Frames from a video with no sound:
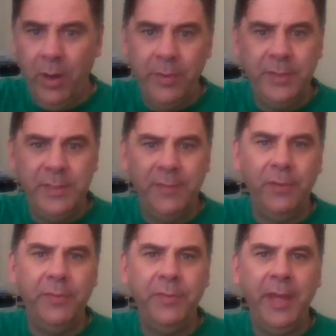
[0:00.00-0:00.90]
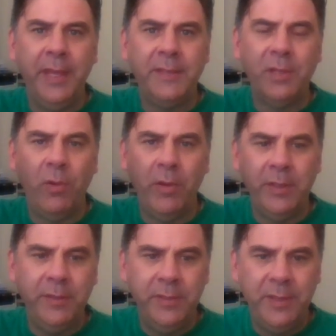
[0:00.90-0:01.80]
are the different things
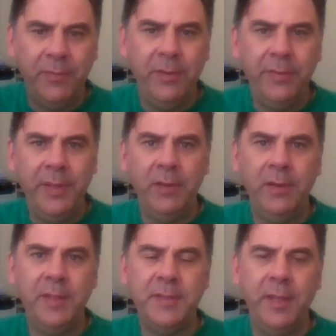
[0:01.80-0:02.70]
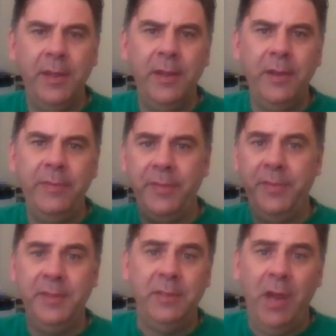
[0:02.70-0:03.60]
according to different theories that
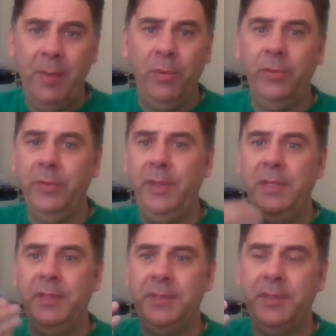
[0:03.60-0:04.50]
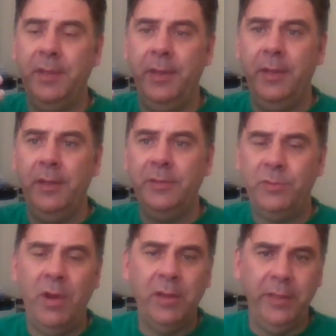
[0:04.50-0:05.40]
this couple is
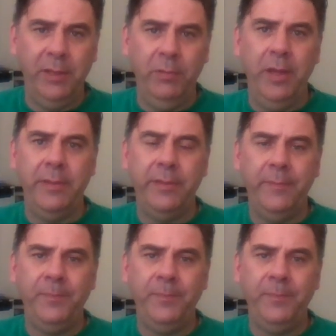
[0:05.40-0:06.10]
struggling with?